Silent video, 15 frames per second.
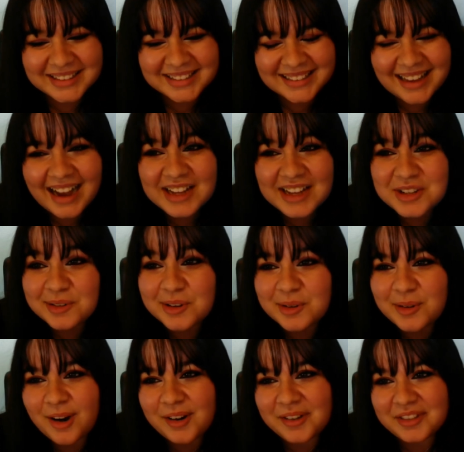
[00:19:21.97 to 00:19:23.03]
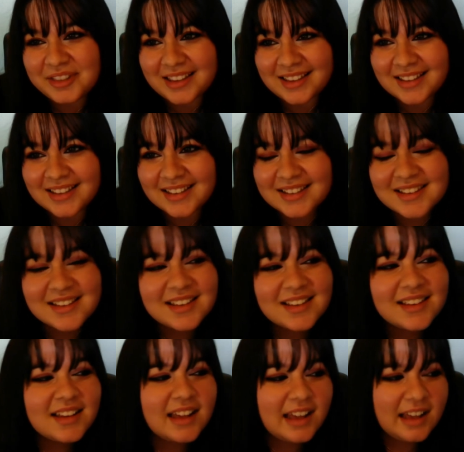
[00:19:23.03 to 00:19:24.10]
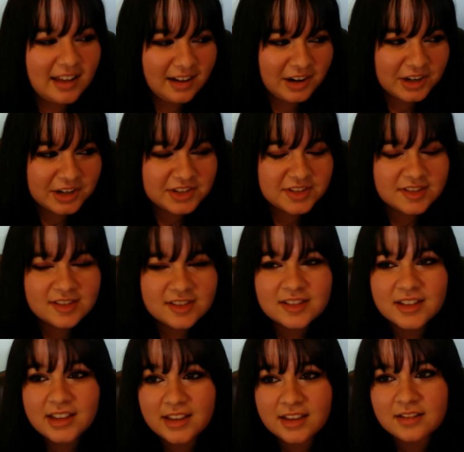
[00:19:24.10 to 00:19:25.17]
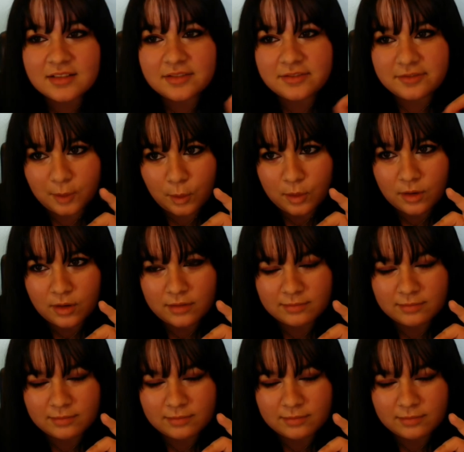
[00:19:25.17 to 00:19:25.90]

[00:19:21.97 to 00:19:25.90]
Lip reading: I don't know all the artists in Floor.